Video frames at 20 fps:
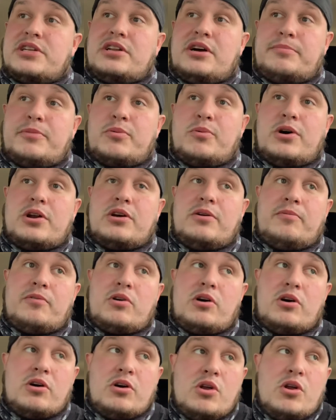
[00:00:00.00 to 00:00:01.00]
number one
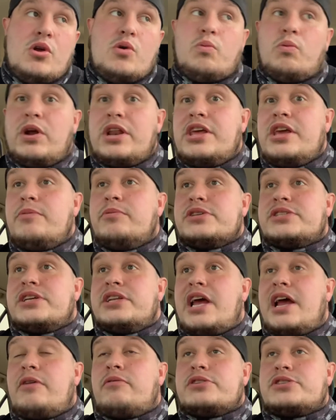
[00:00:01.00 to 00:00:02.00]
overall. When he was in
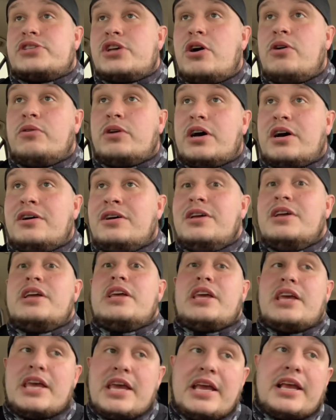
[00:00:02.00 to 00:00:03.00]
Arizona,
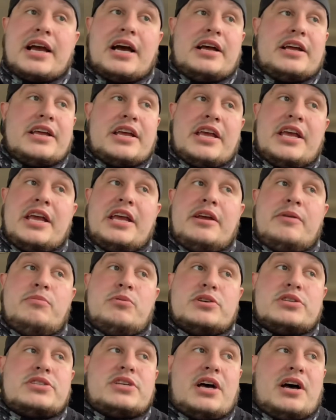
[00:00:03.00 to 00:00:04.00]
he
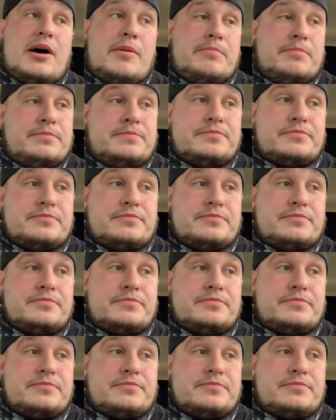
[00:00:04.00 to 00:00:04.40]
was there